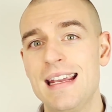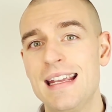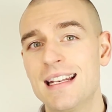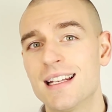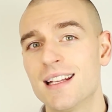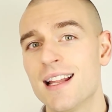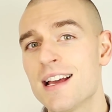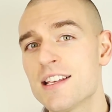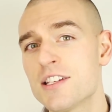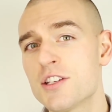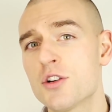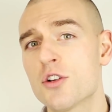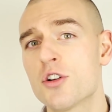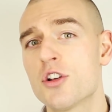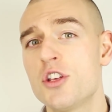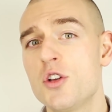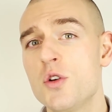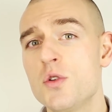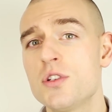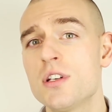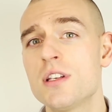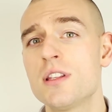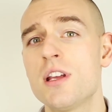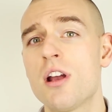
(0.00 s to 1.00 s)
Unless you're
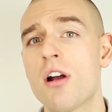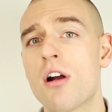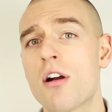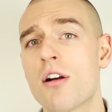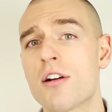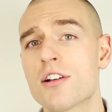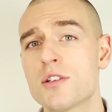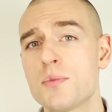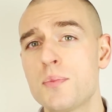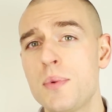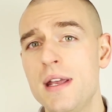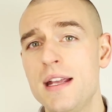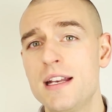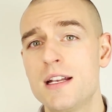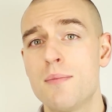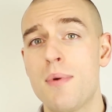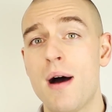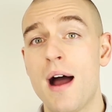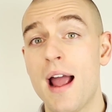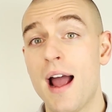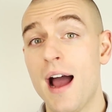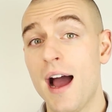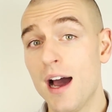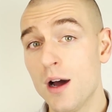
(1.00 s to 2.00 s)
using the RRSP to
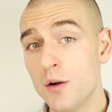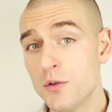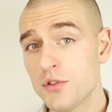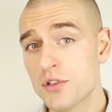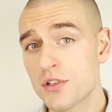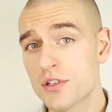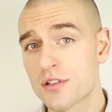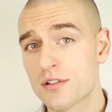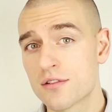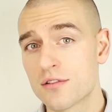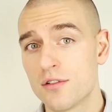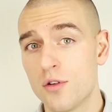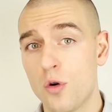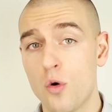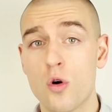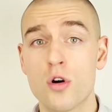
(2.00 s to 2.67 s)
buy a house,